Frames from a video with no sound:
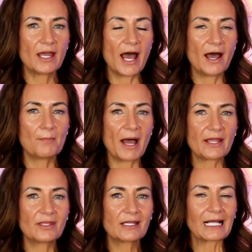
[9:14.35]
um, I
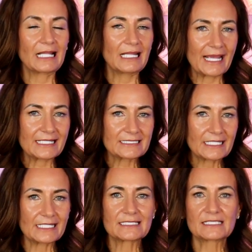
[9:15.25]
think
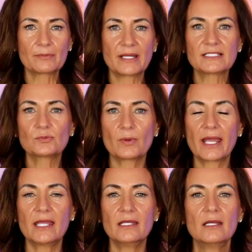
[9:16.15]
eclectic is the best
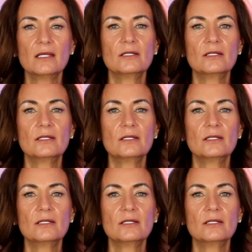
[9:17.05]
way